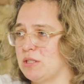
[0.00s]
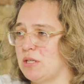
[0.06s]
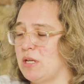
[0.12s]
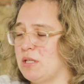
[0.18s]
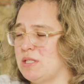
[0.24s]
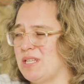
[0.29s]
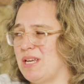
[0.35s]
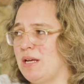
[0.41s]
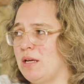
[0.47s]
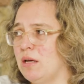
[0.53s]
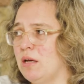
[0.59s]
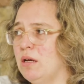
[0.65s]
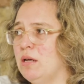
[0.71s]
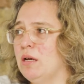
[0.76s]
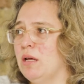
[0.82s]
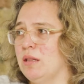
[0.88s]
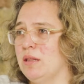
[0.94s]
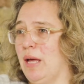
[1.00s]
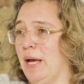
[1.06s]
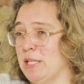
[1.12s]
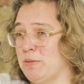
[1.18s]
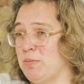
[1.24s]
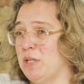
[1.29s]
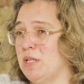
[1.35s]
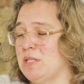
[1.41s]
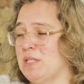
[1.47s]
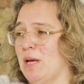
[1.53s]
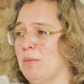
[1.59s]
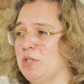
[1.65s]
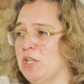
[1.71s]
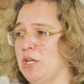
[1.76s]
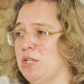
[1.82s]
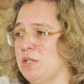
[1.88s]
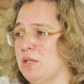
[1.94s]
And I'd say that's been a step
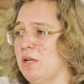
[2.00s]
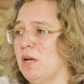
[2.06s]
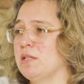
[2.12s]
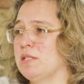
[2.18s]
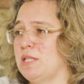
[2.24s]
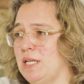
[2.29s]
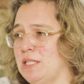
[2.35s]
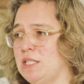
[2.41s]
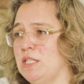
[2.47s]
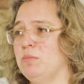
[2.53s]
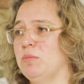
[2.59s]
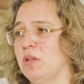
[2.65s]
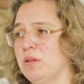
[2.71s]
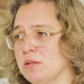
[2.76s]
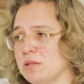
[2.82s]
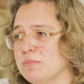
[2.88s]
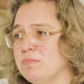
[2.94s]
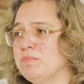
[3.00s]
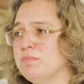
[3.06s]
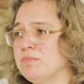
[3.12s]
change in the last 18 months.